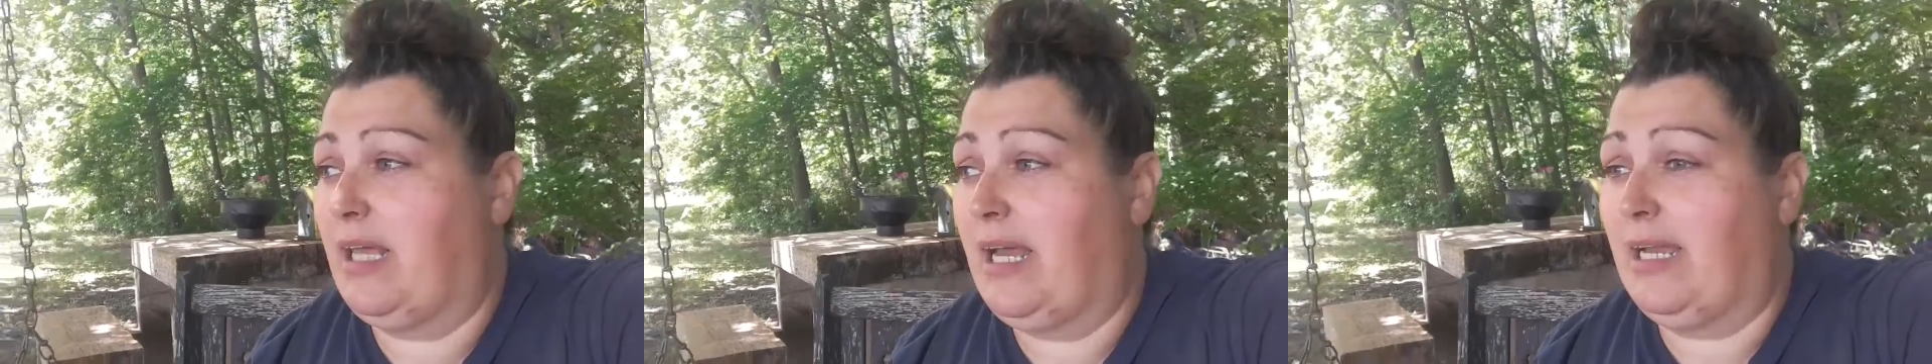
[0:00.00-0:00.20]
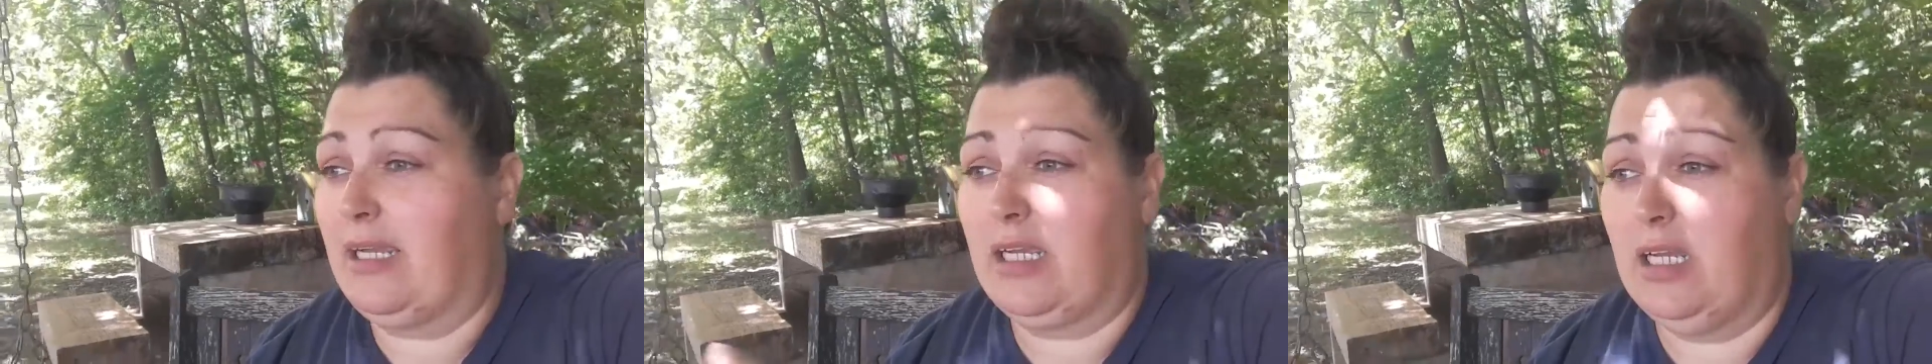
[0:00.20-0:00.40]

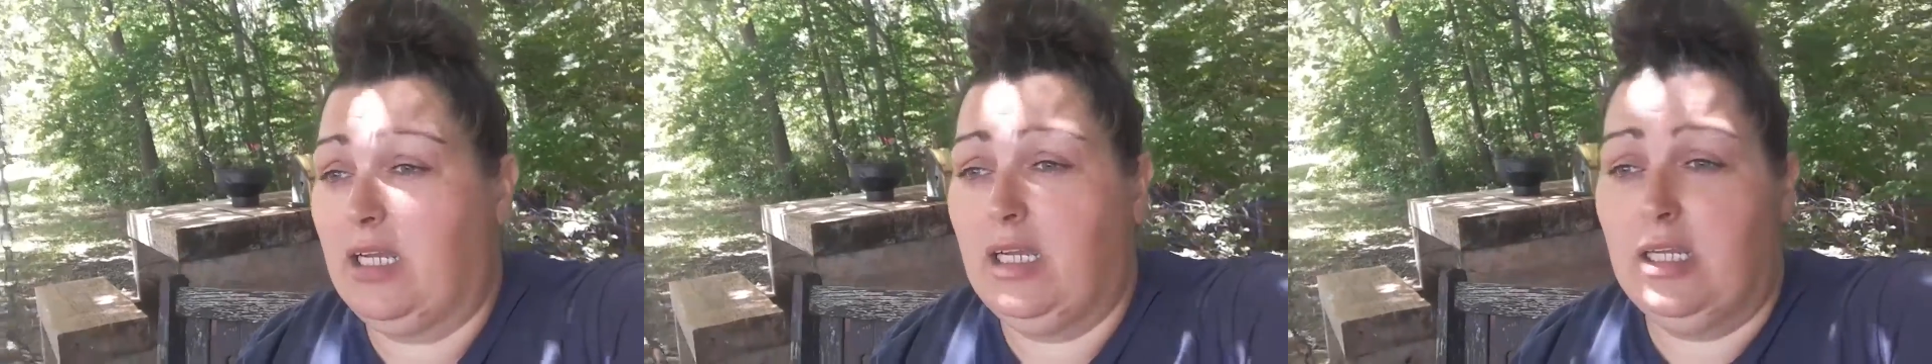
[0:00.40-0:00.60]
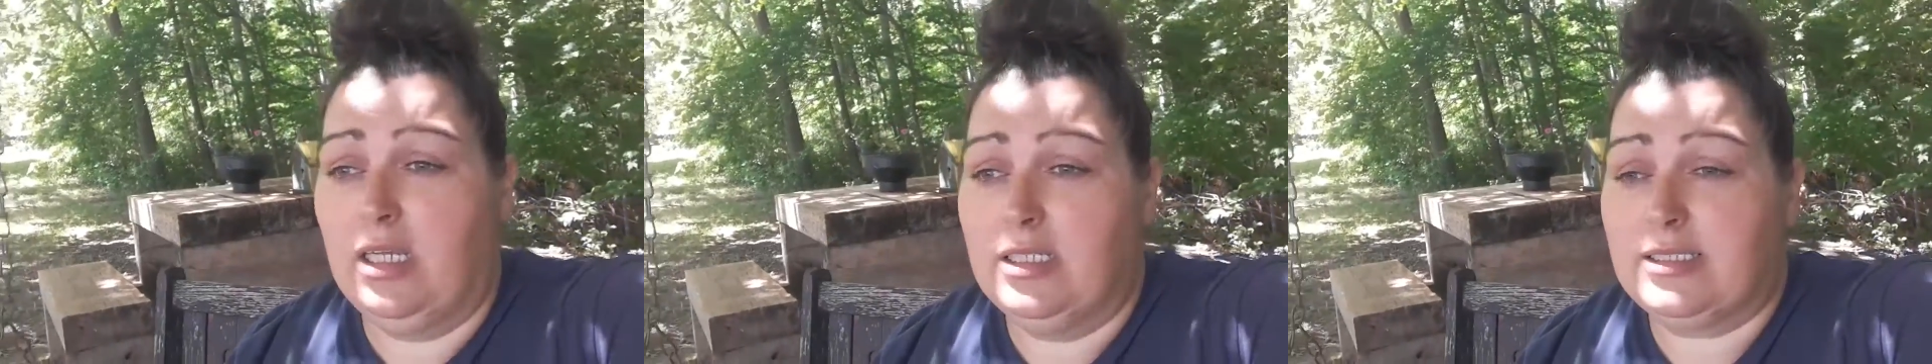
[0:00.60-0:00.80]
like
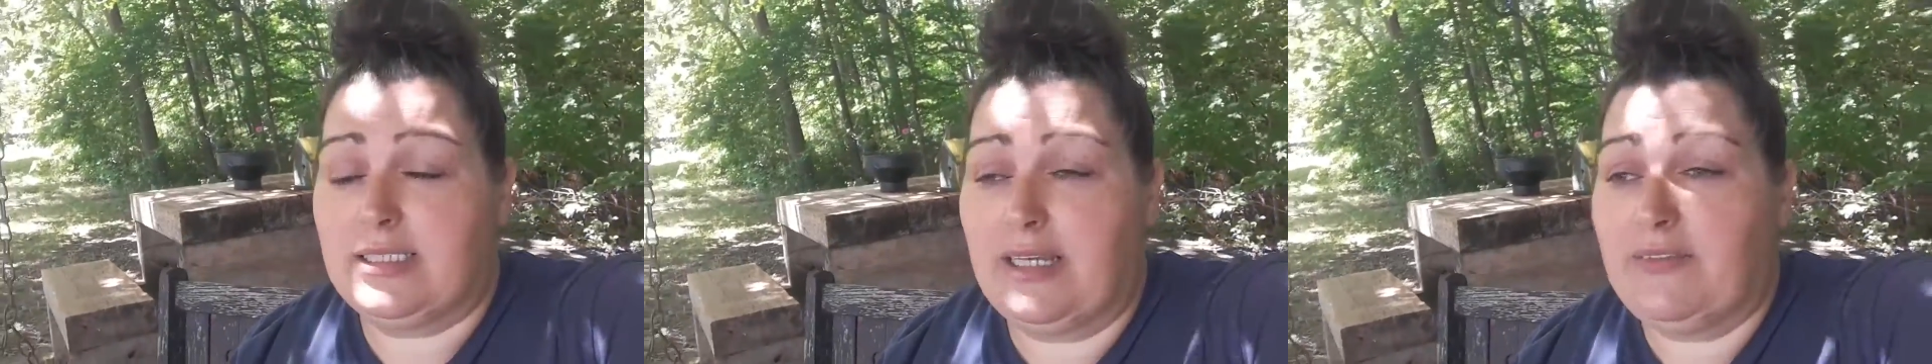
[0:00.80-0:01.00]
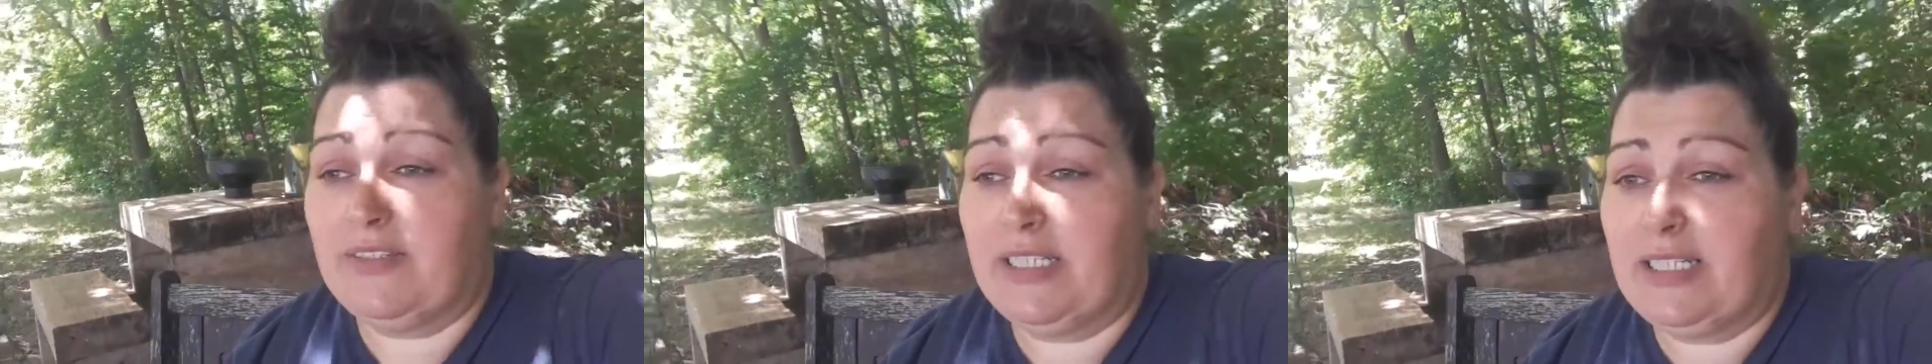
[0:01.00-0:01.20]

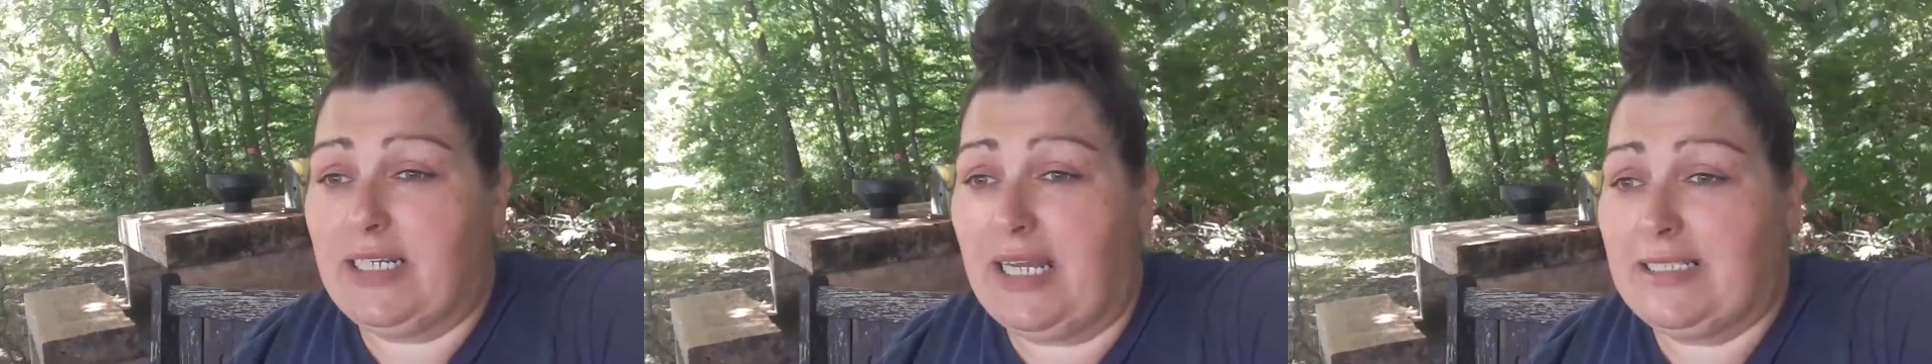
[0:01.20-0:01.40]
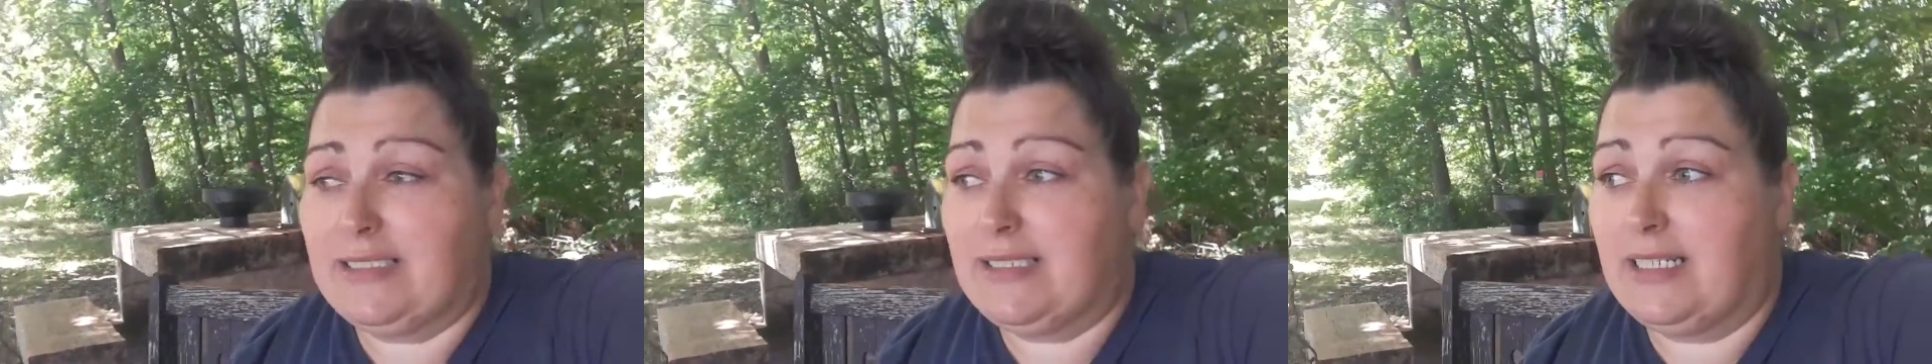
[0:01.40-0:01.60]

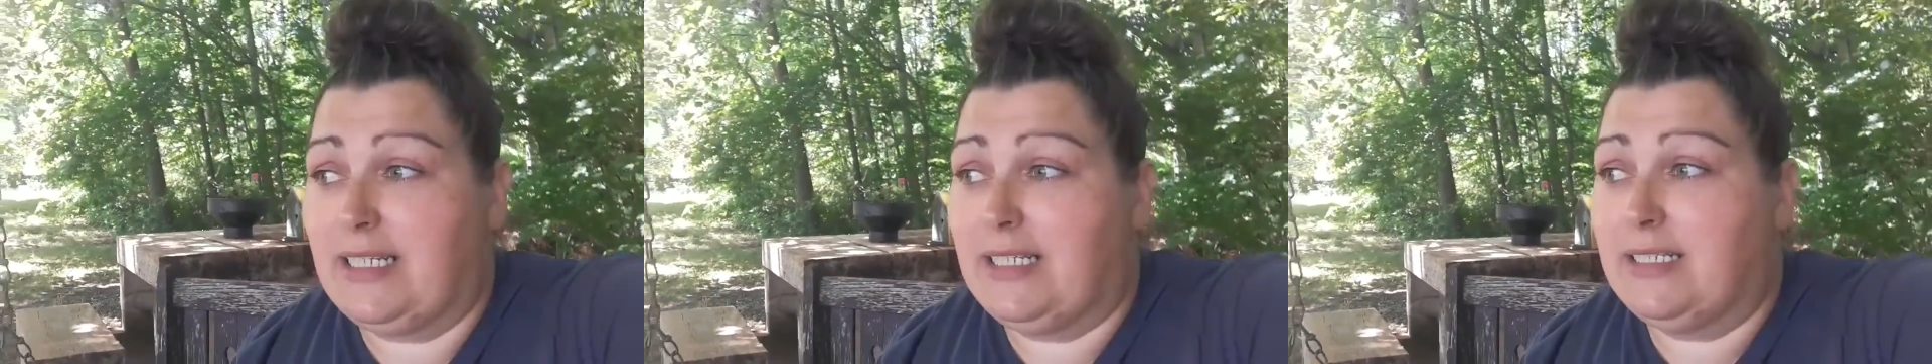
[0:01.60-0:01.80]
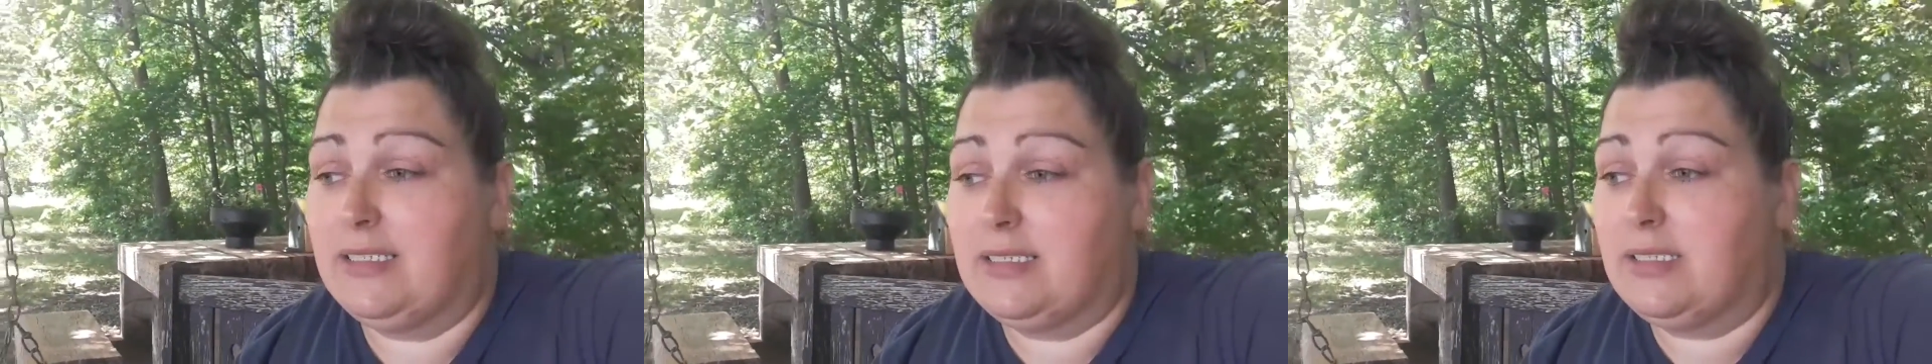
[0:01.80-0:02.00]
79
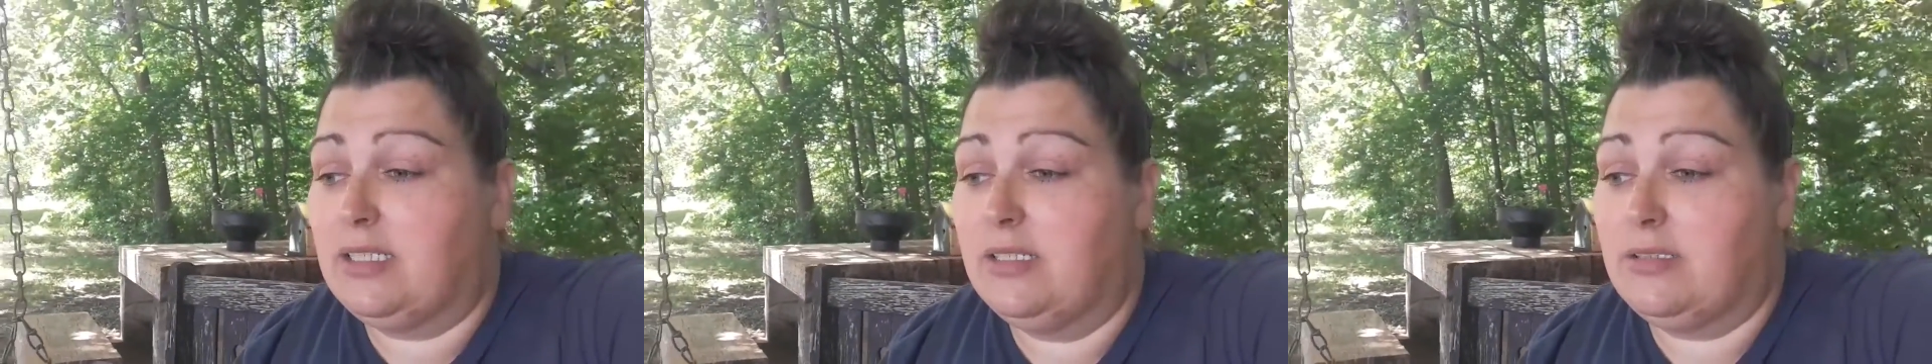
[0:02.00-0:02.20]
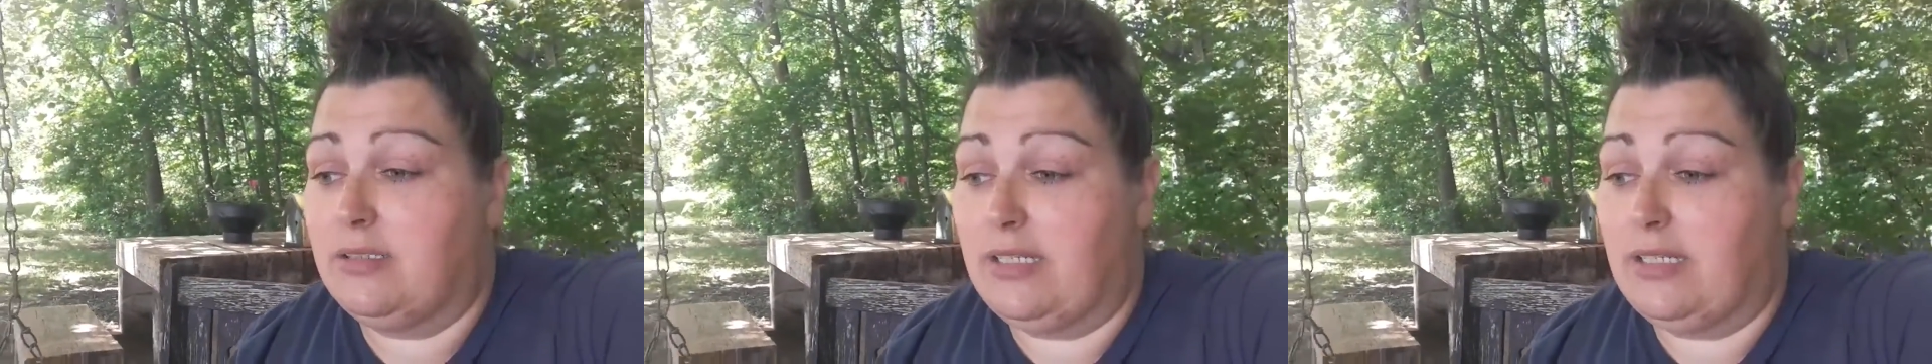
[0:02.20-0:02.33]
cents.